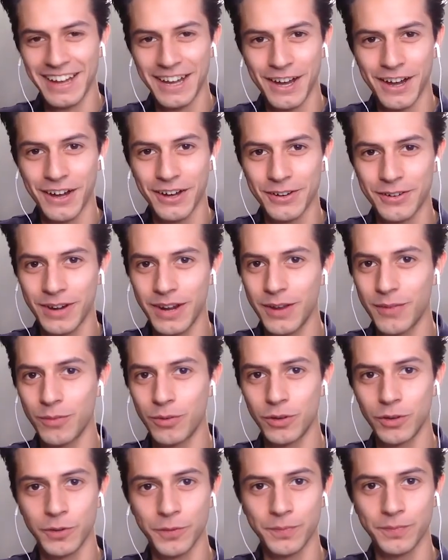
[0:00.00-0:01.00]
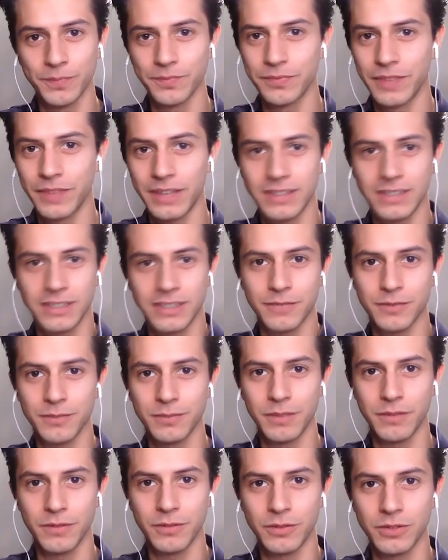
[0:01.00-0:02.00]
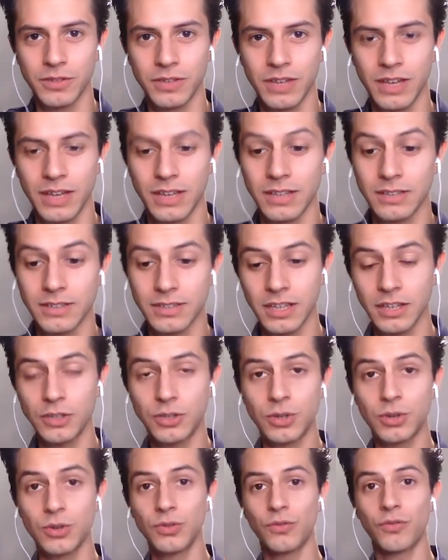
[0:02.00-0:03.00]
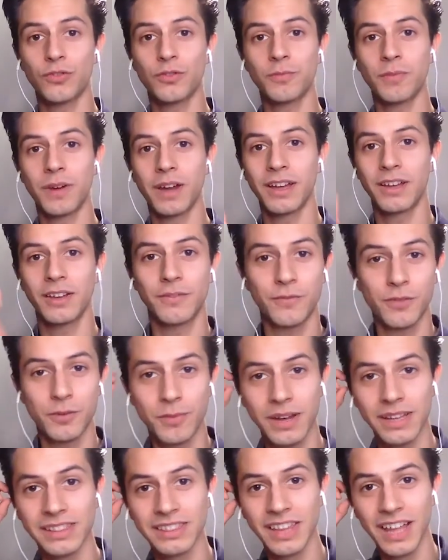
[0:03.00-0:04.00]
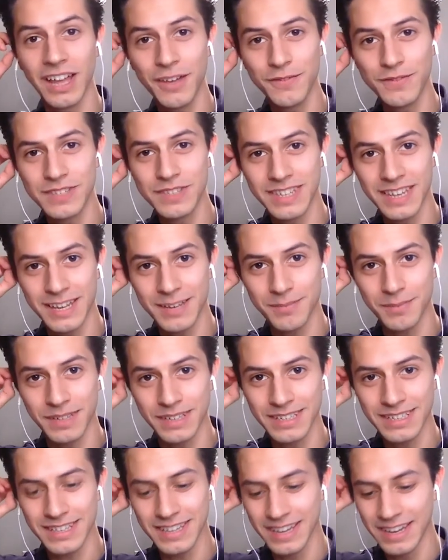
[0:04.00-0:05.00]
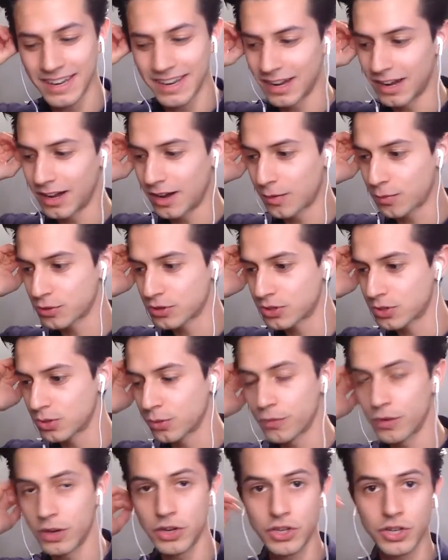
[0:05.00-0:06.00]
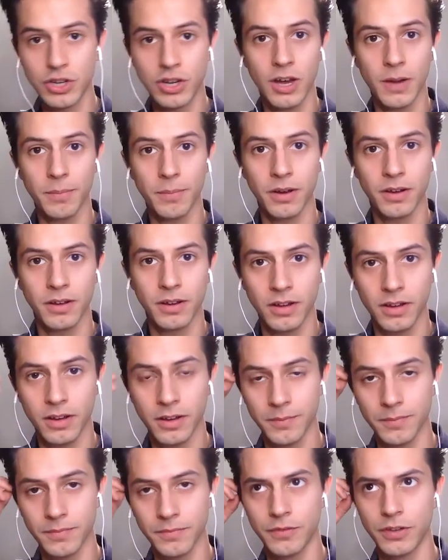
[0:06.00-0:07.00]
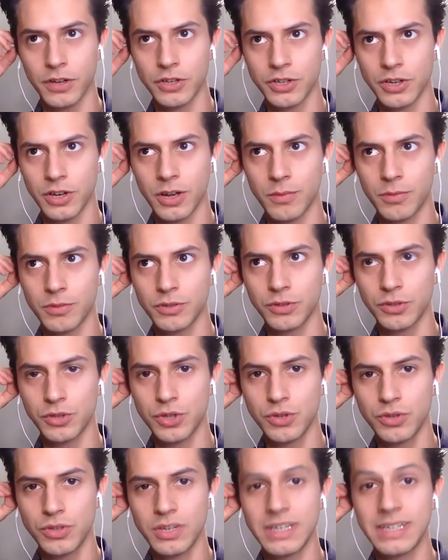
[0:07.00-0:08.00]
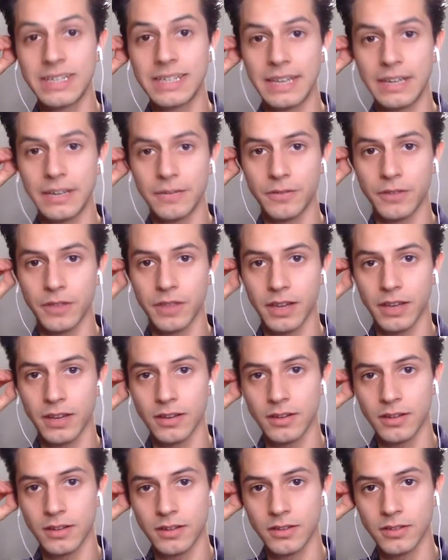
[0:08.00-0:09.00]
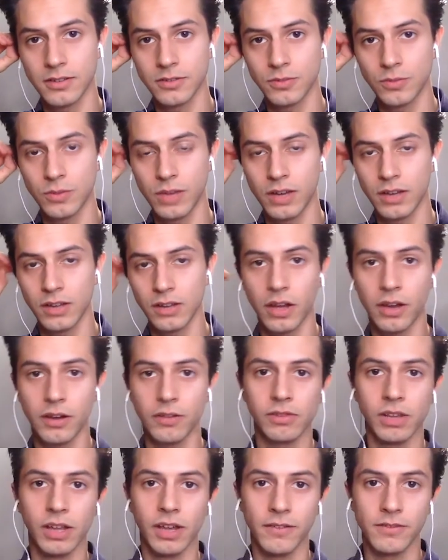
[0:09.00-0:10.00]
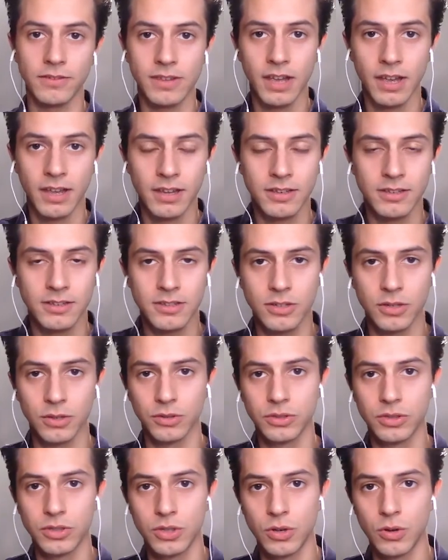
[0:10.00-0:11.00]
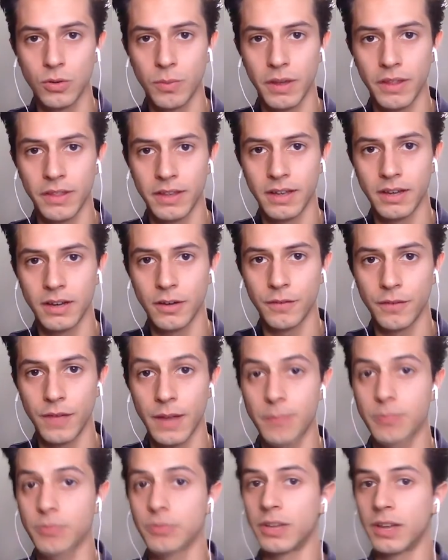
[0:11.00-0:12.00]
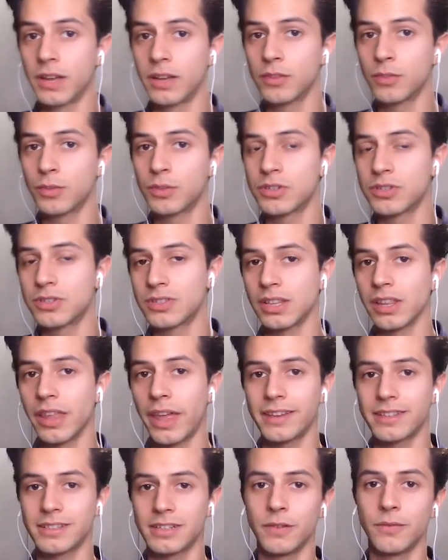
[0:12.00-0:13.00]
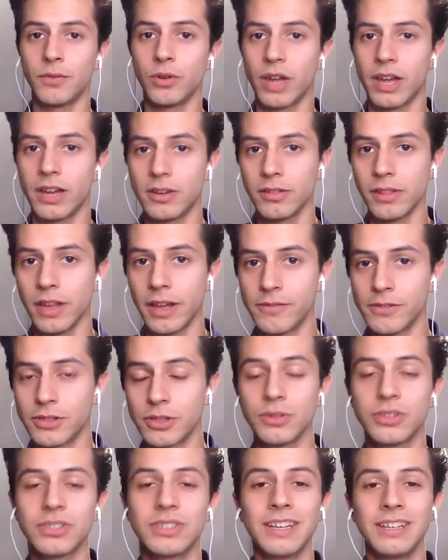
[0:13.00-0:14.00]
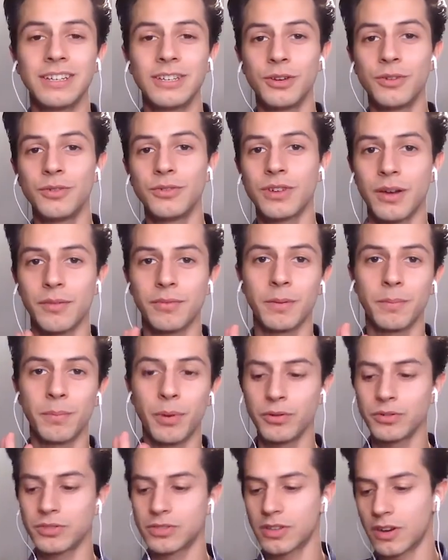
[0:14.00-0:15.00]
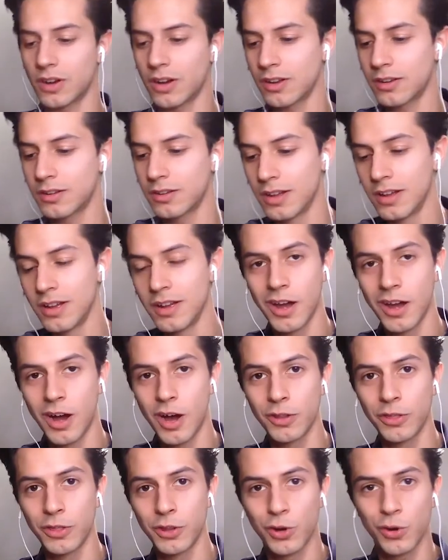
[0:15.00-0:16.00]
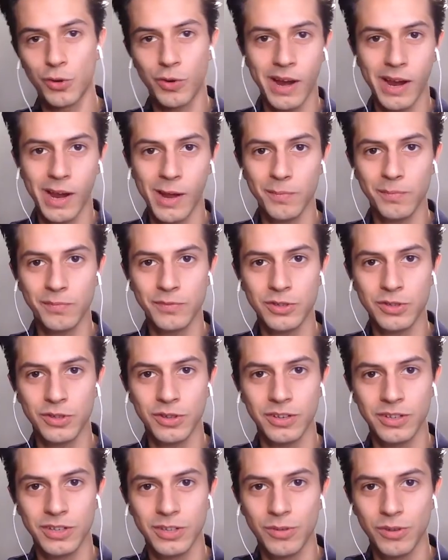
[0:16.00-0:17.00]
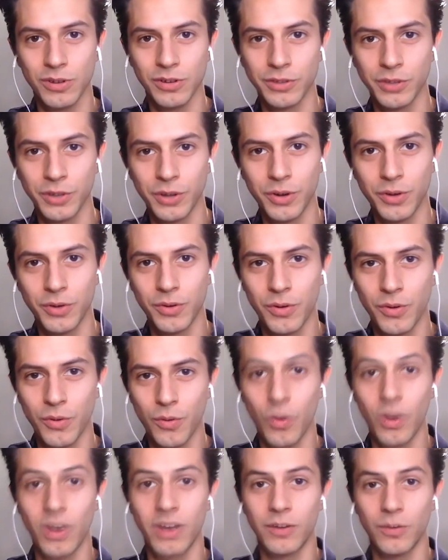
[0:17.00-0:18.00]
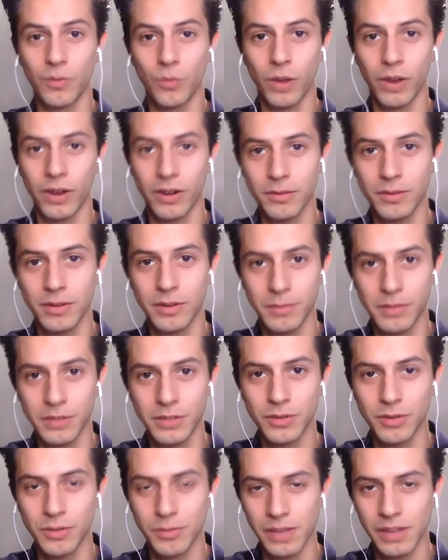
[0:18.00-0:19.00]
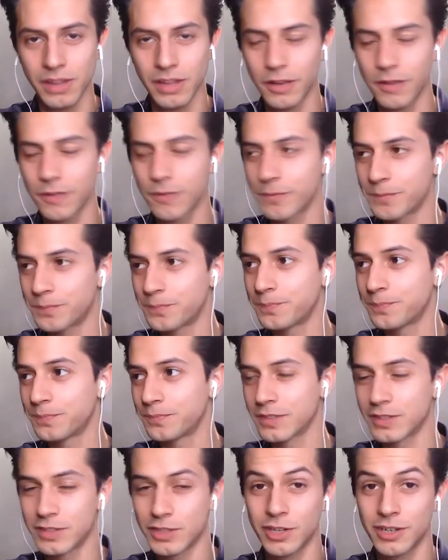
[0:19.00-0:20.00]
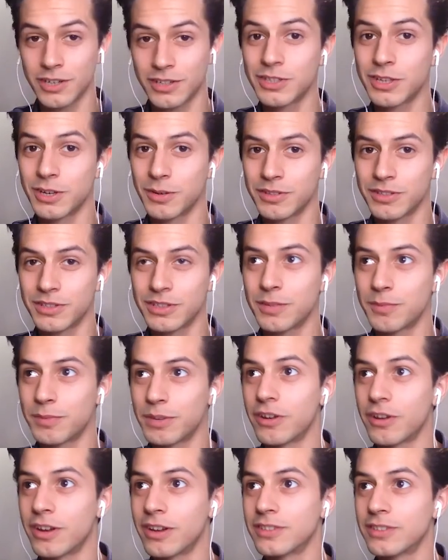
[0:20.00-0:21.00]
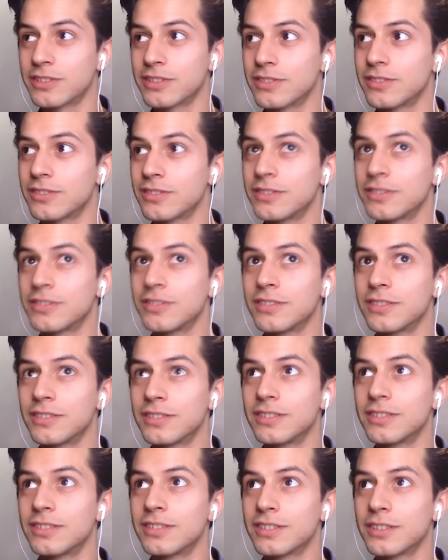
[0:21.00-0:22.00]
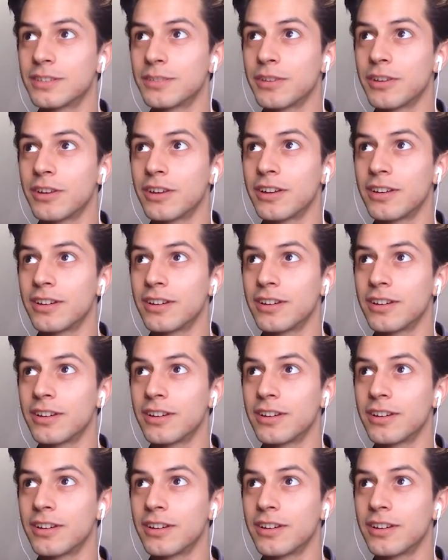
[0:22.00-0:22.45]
All right, well, that's it from me for today. Stay tuned for my live segment. We're still finishing up. We're still choosing a date for that because we got a lot of lives still to do by the end of April 9th, which is the last day of OCAD U Live. So stay tuned. I'm going to post it on the gram so that you all know when and where I'm going to be doing my live. It's gonna be great. It's gonna be great.